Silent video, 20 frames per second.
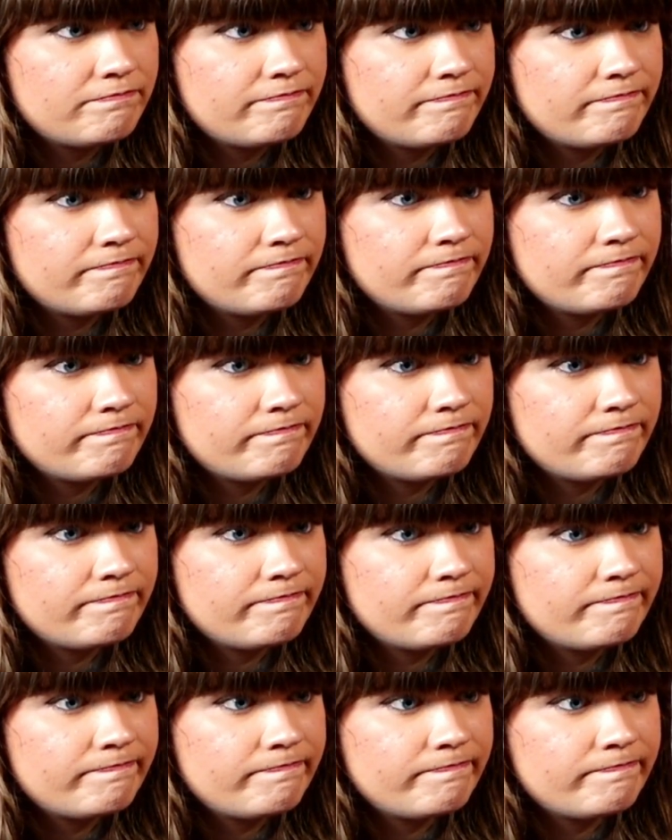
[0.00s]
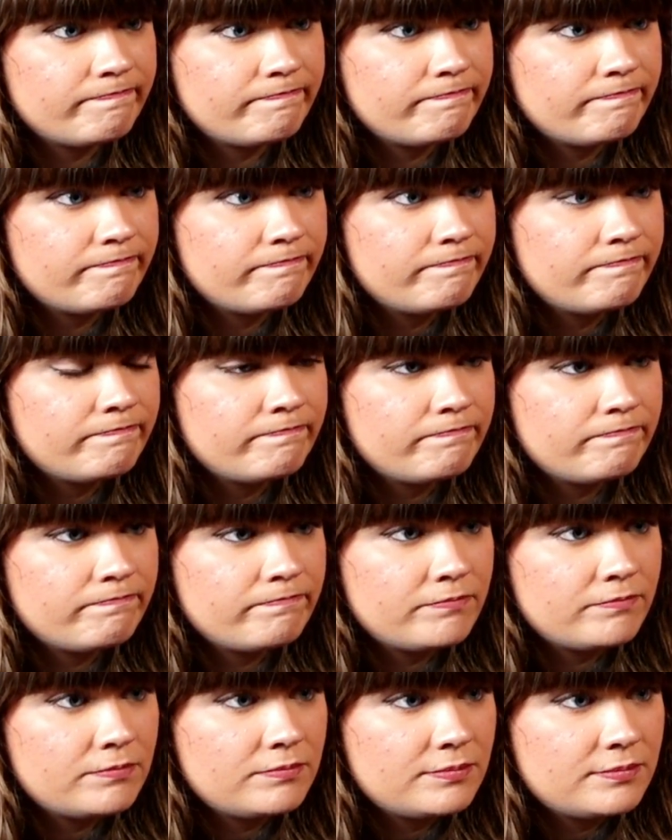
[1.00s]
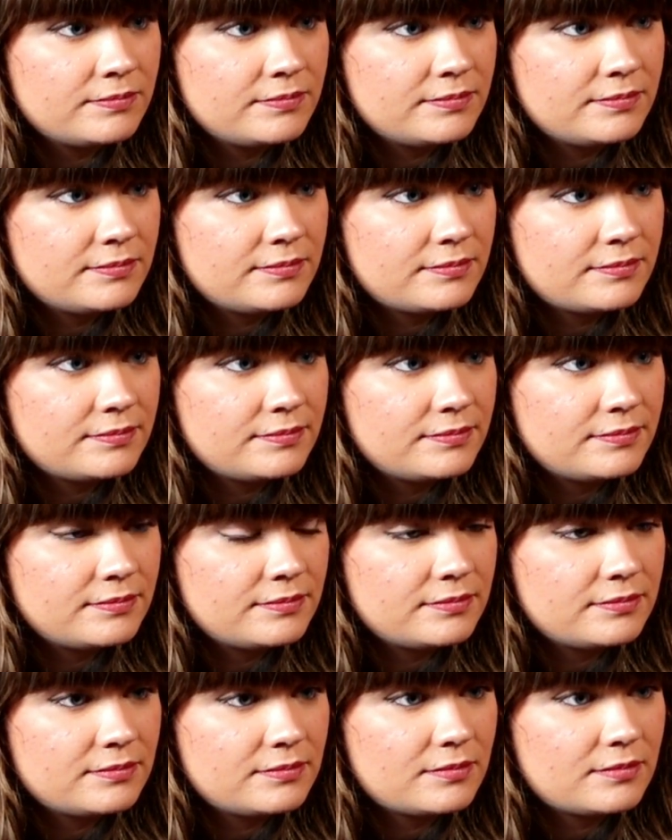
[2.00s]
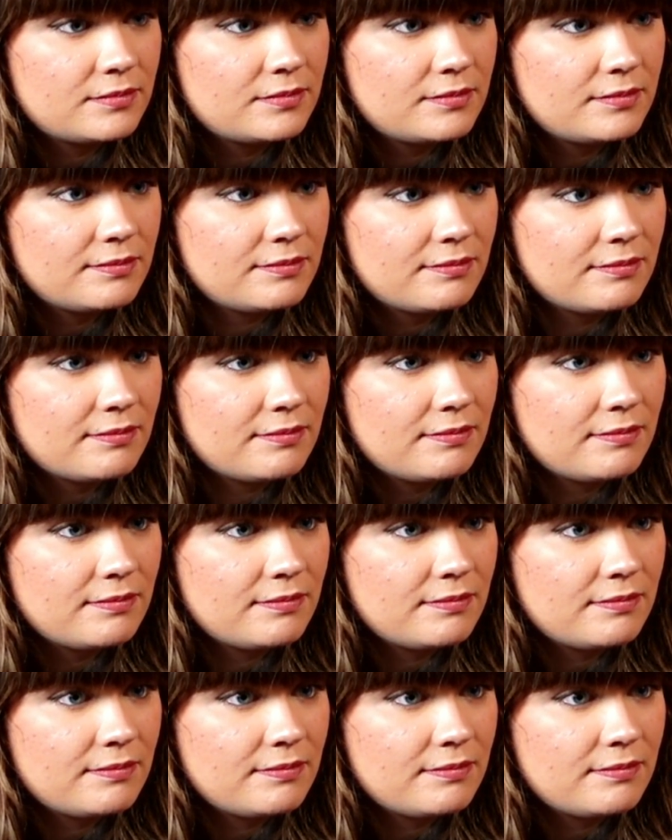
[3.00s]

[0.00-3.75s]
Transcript: No words are spoken by the person on screen.